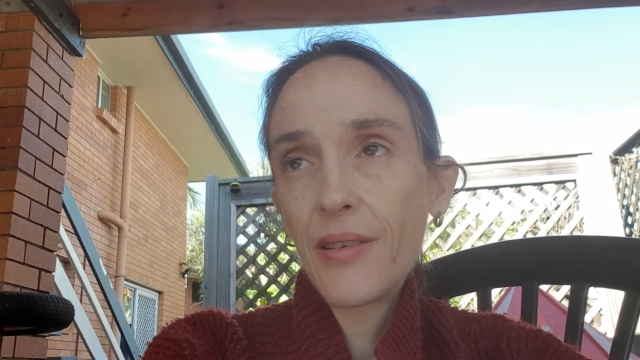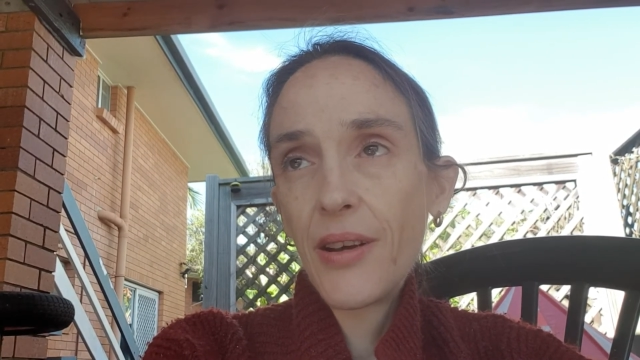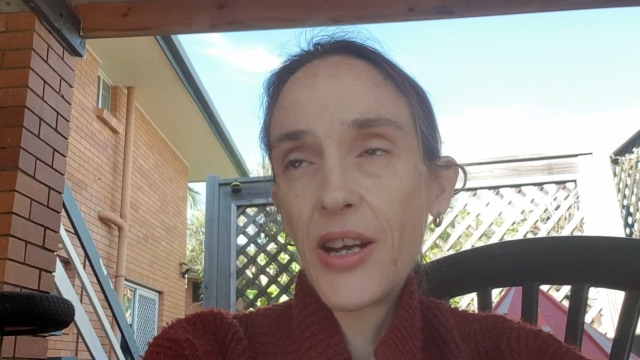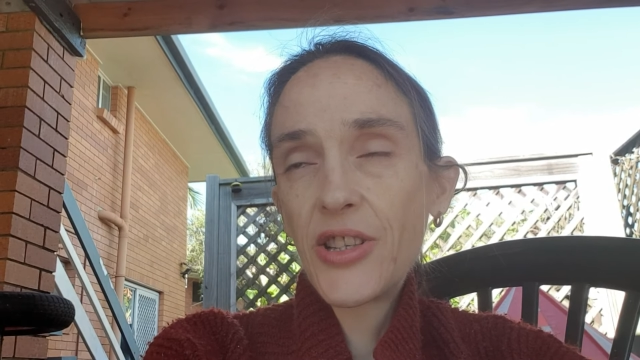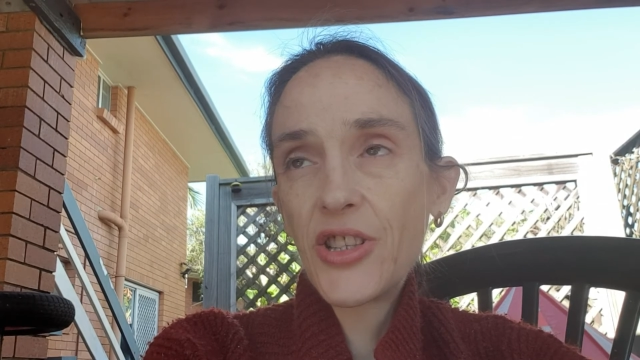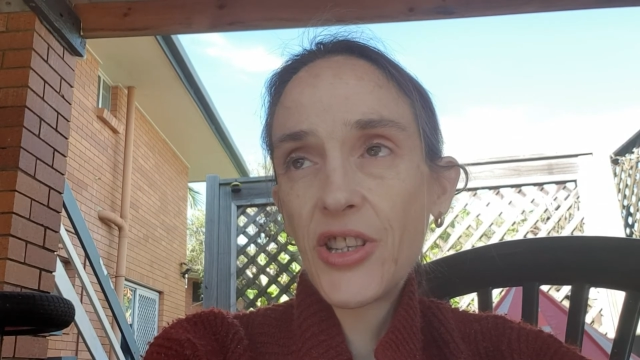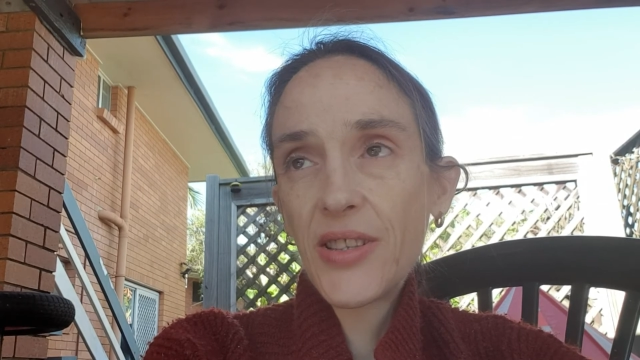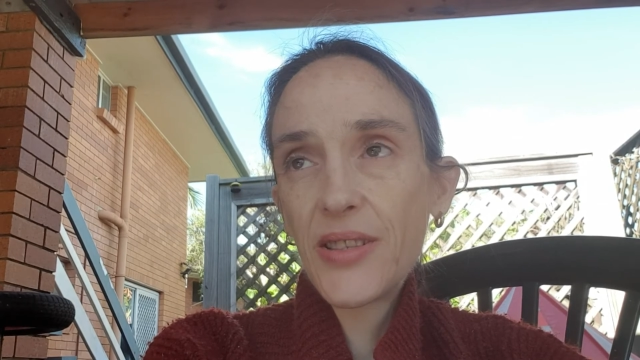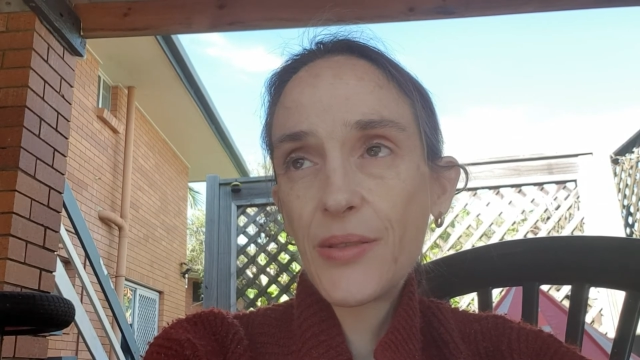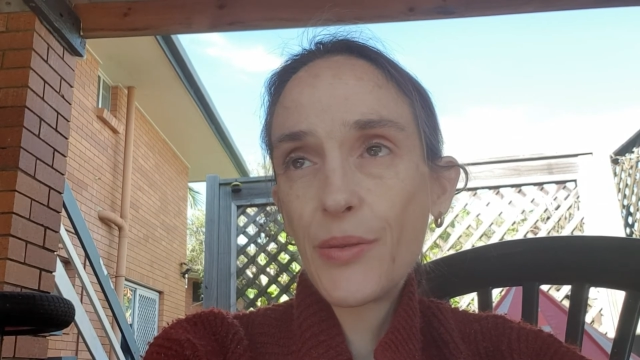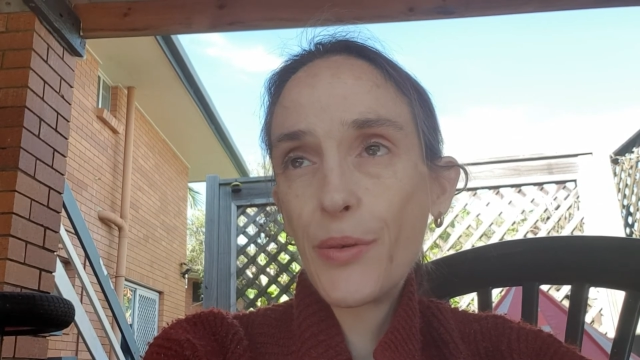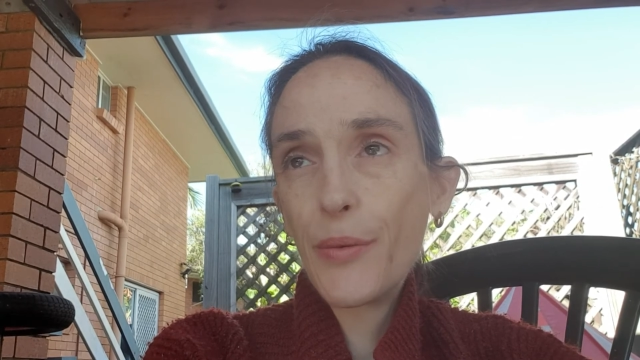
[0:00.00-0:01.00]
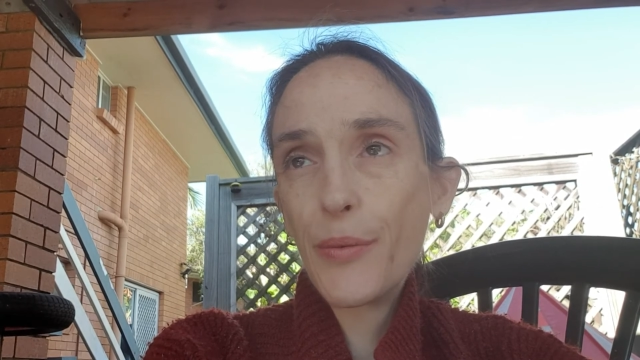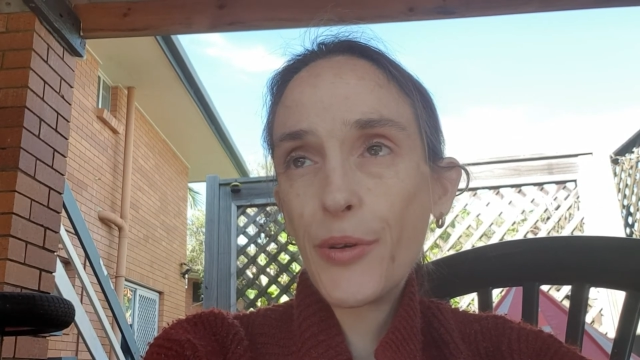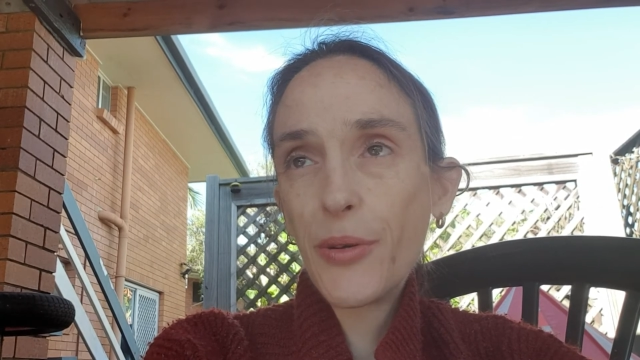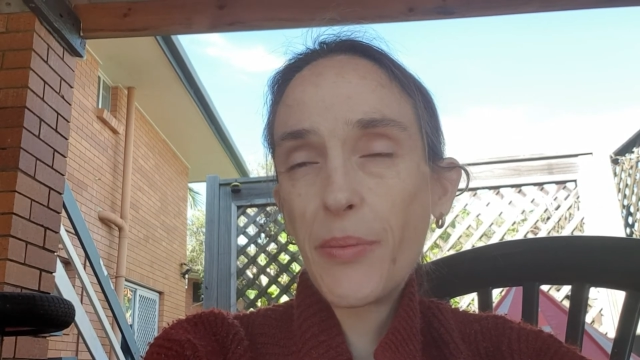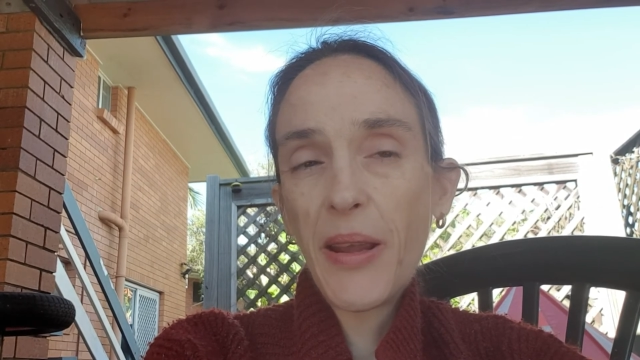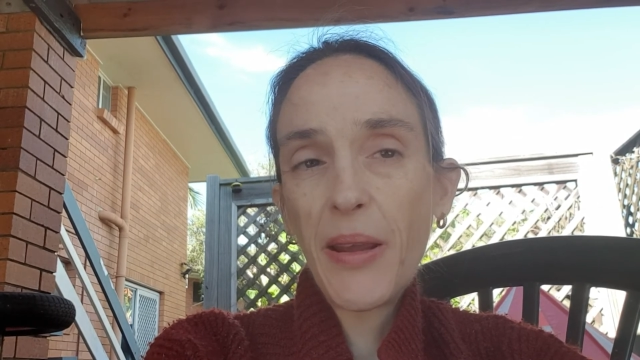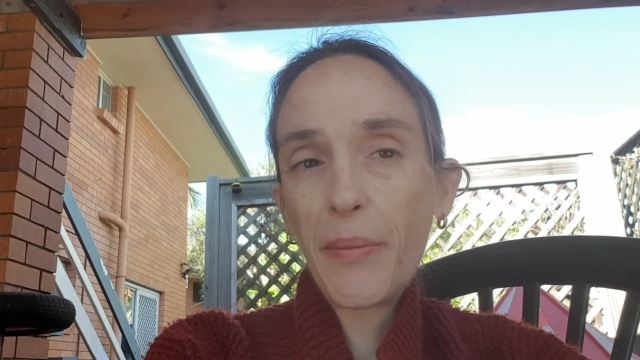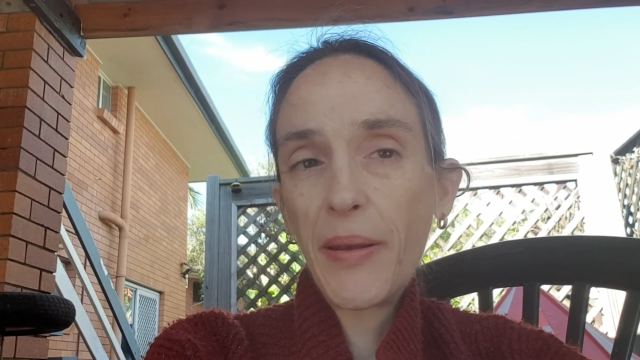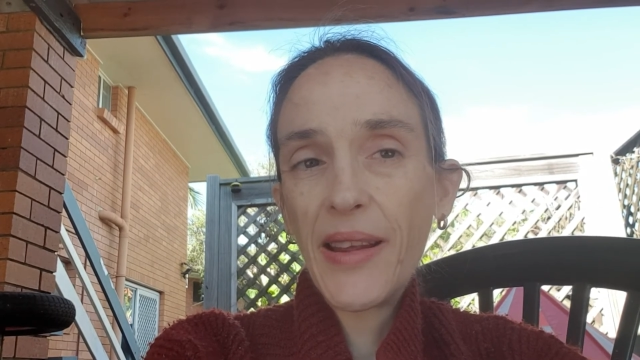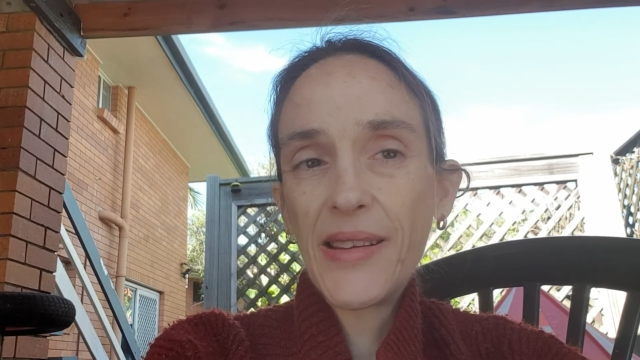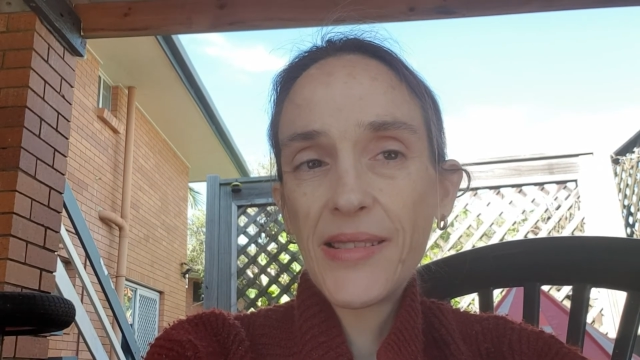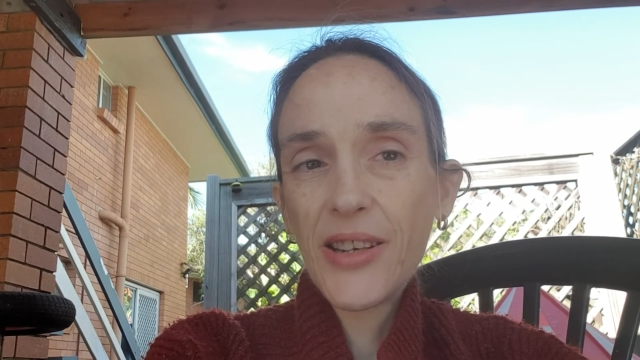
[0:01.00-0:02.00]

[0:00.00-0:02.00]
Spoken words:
I just want to be at peace.